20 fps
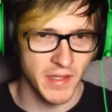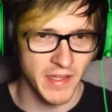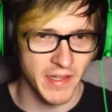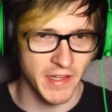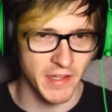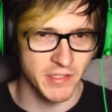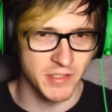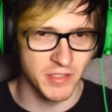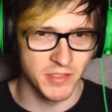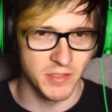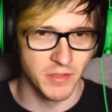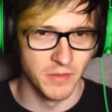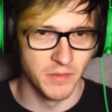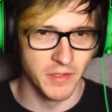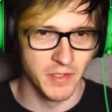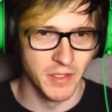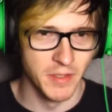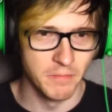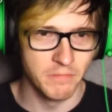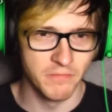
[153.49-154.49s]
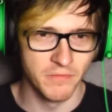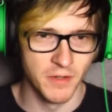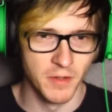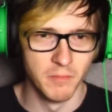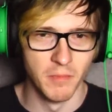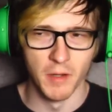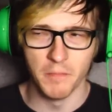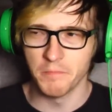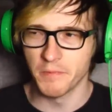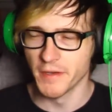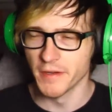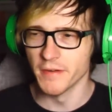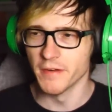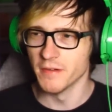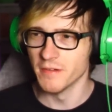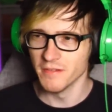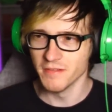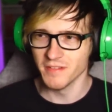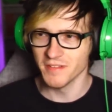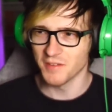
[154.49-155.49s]
Well, I guess there's only up from up
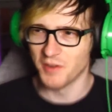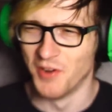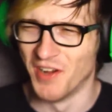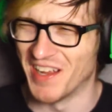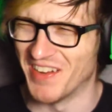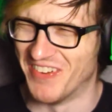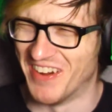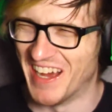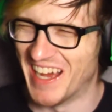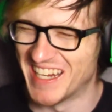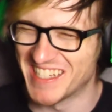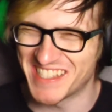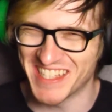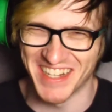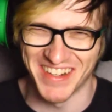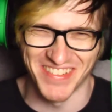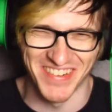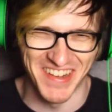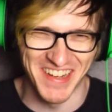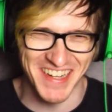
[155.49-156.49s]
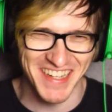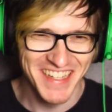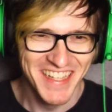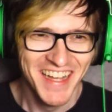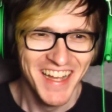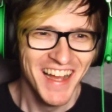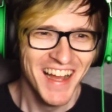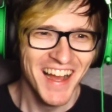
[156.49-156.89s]
here. Wait, why I said it wrong?